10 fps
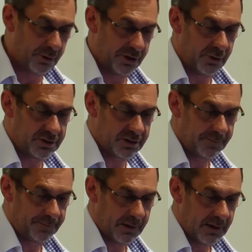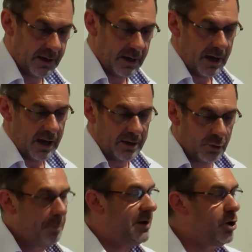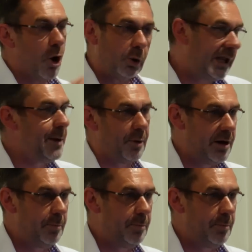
produced. There would be no labour